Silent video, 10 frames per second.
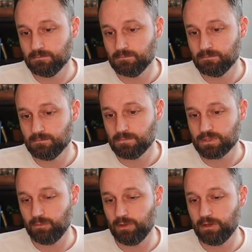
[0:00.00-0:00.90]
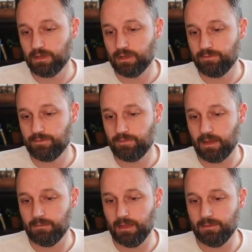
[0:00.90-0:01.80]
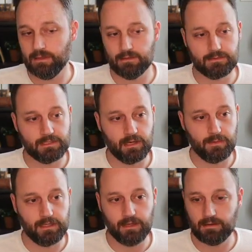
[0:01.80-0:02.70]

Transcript: So I'm wondering if I maybe, sorry about that,